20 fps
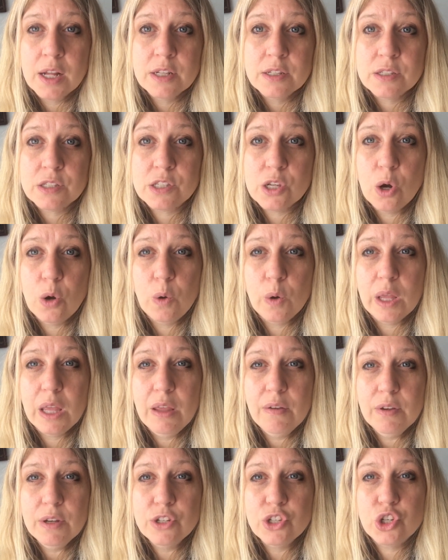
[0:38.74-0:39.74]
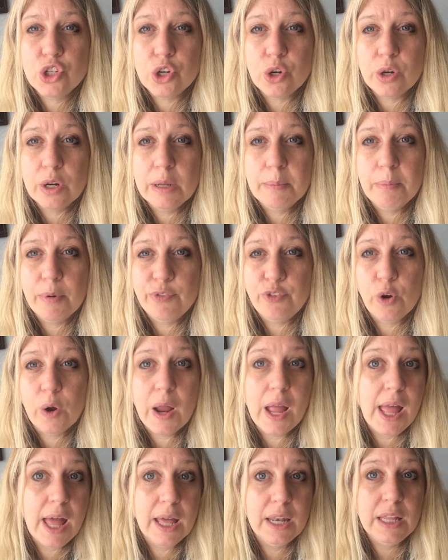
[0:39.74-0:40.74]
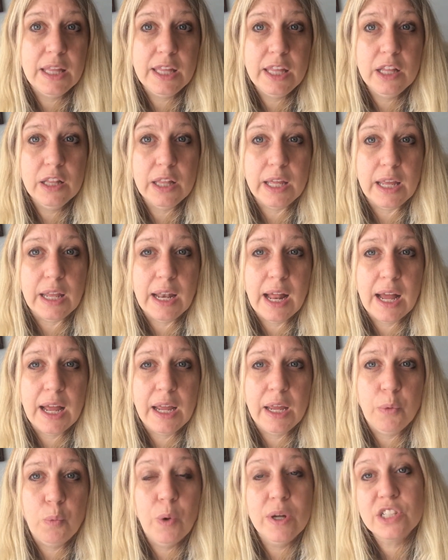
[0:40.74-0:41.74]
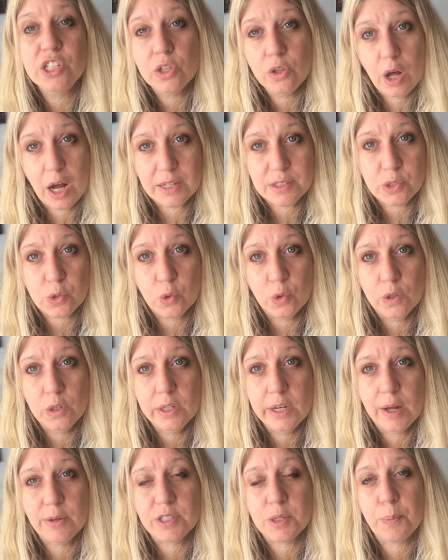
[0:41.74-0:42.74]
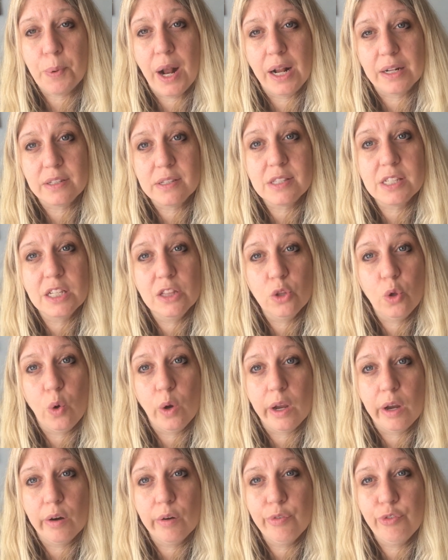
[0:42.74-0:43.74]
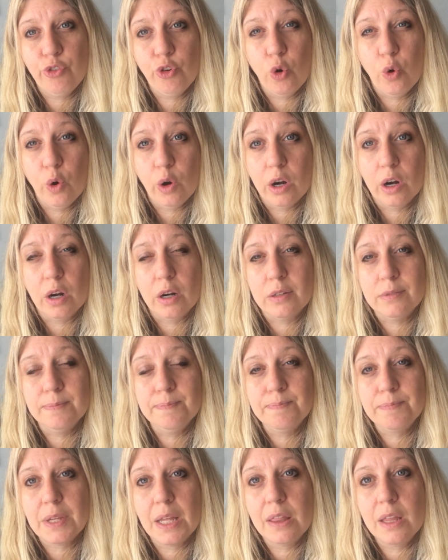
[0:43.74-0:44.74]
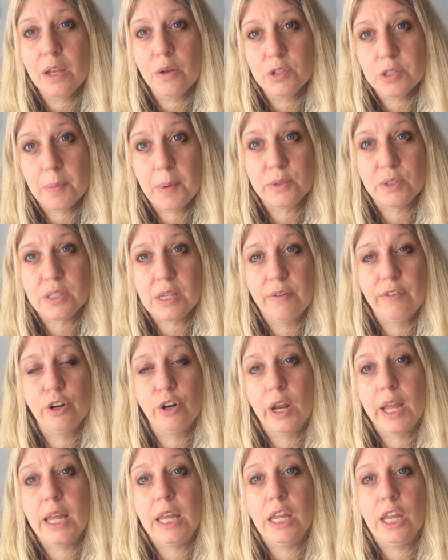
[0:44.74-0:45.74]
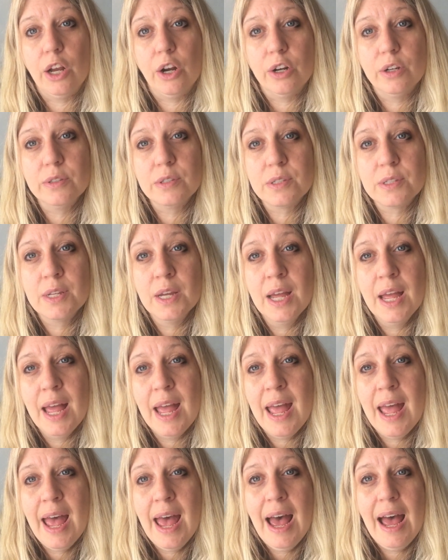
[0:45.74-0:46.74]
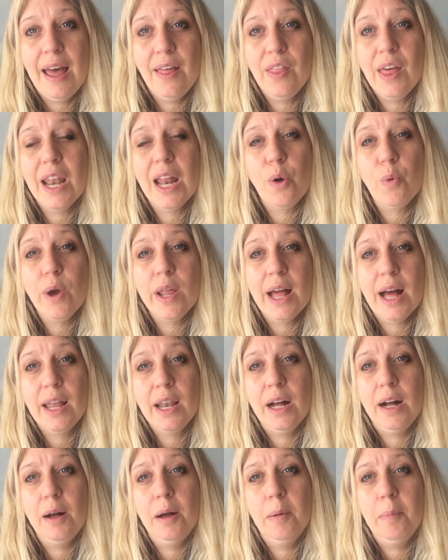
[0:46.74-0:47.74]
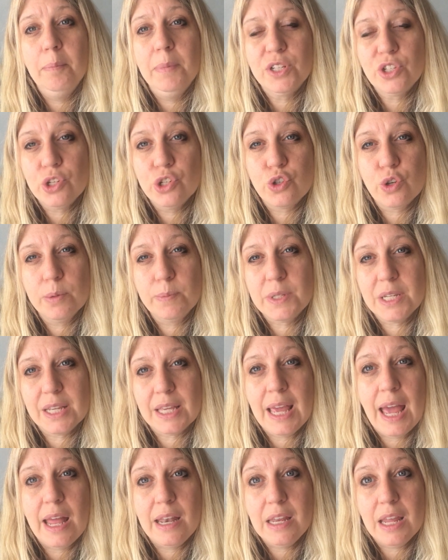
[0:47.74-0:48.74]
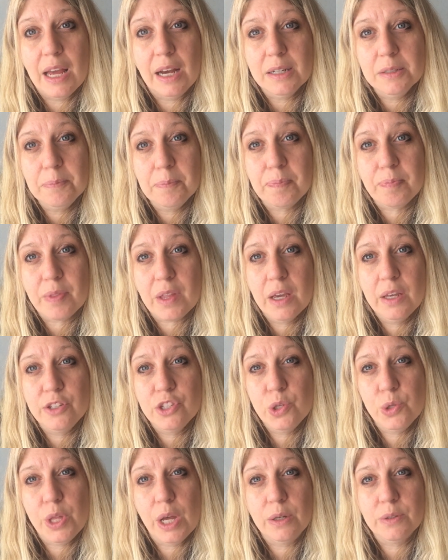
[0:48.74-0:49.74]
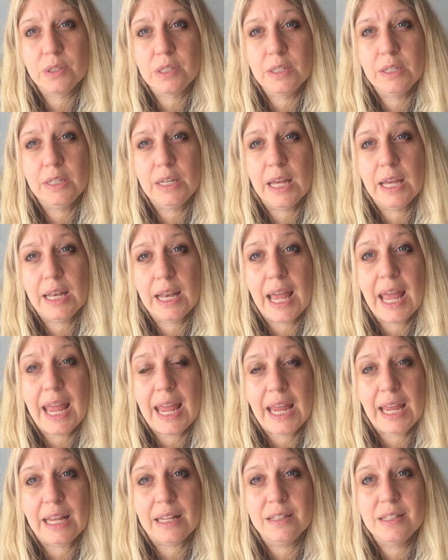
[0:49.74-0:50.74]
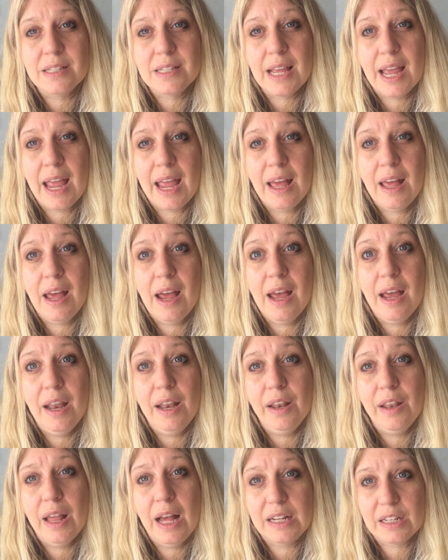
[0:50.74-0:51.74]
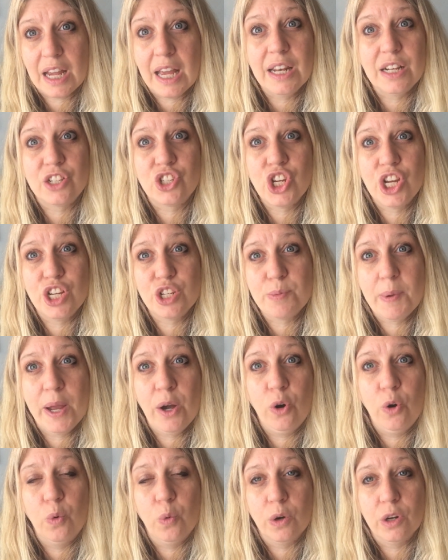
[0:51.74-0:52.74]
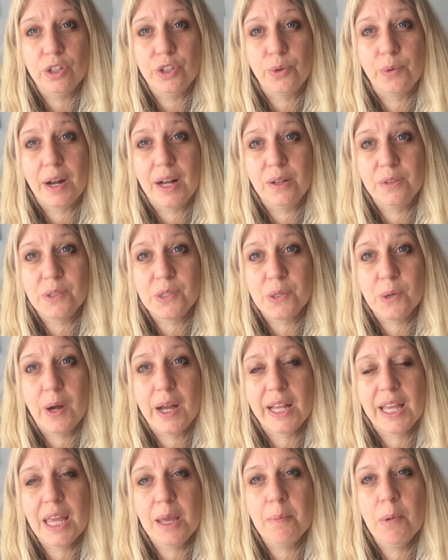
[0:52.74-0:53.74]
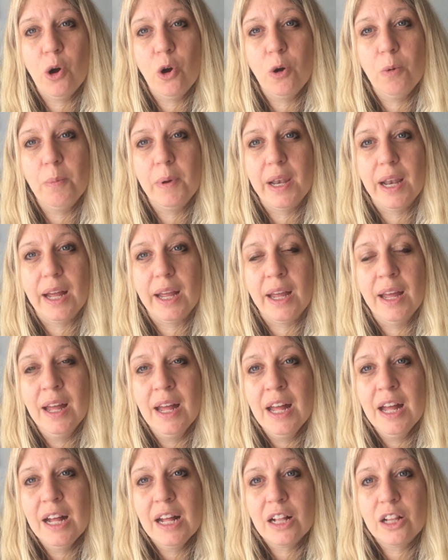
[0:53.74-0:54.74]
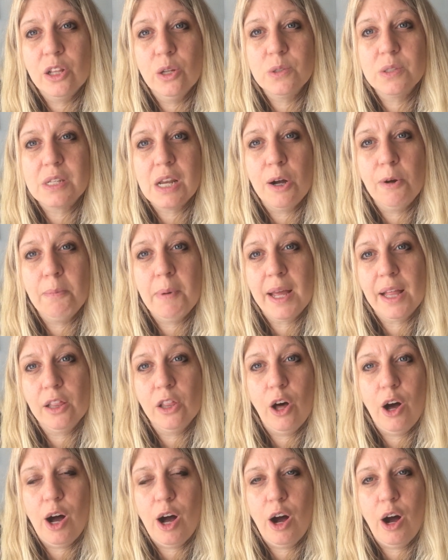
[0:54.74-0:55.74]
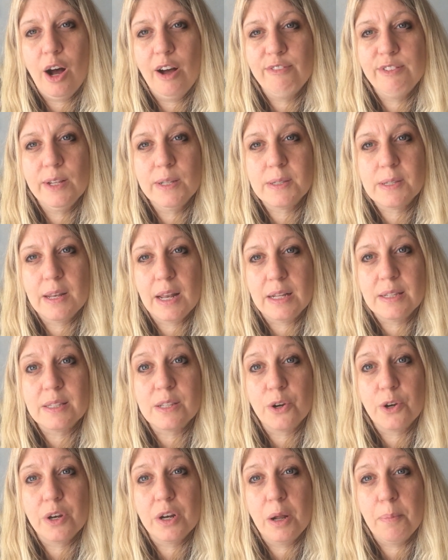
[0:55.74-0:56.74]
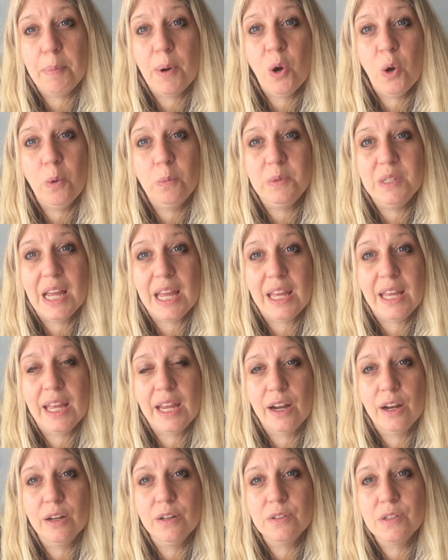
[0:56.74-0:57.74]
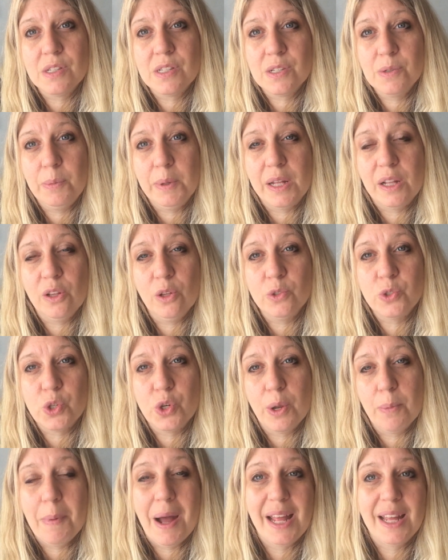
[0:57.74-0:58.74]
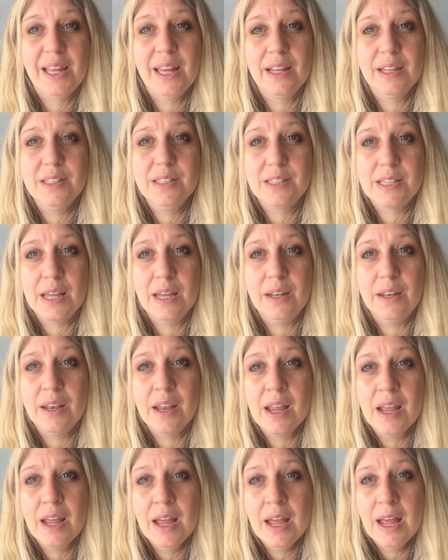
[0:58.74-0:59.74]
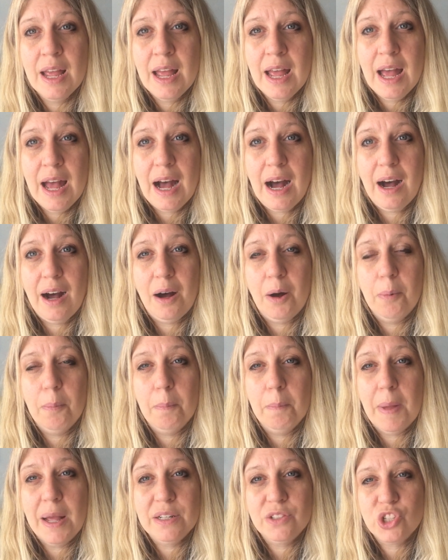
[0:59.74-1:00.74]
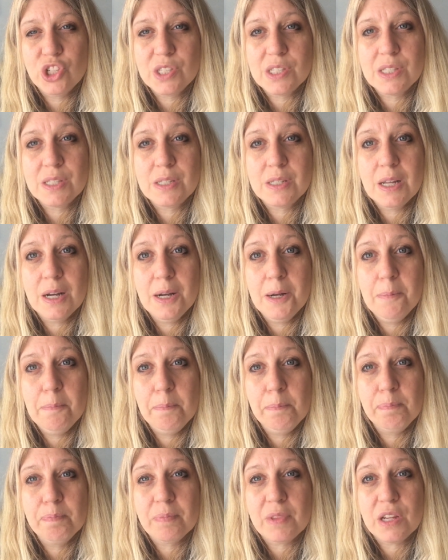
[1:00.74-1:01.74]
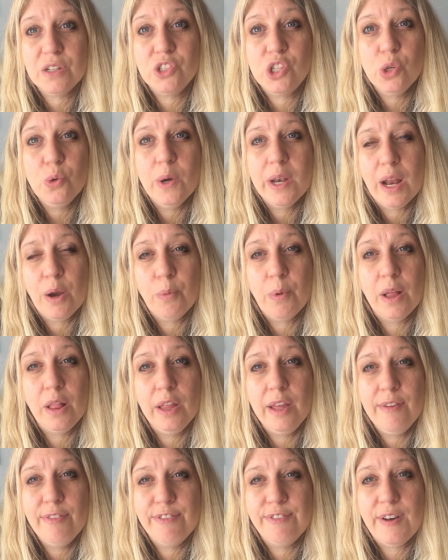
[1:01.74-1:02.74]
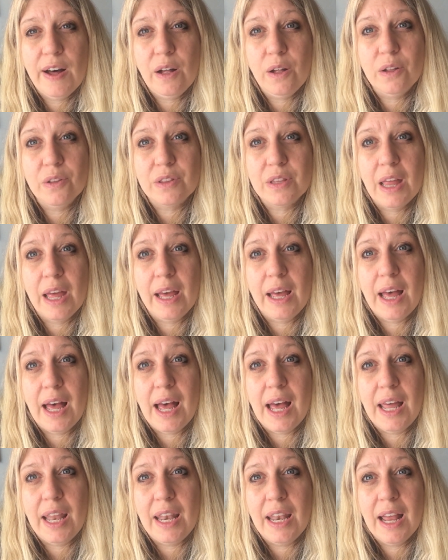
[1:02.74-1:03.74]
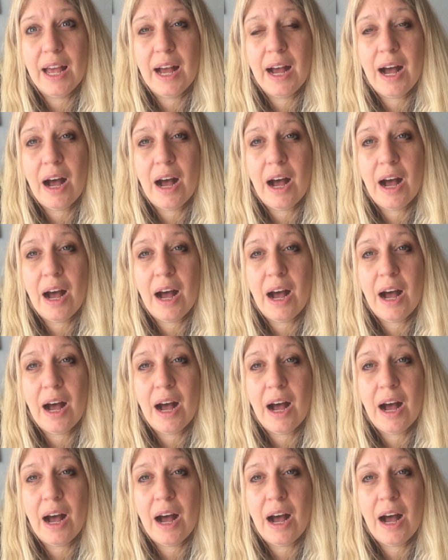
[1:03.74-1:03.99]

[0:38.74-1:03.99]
So even before I had healing, I went to law school and I was a practicing lawyer for, I think it was about 7 or 8 years. And then I went on a mission trip to Kenya in 2008, and that kind of changed my whole world around. So I came home and I closed down my law office and I started up a home daycare to be closer to my kids and just do what I really felt that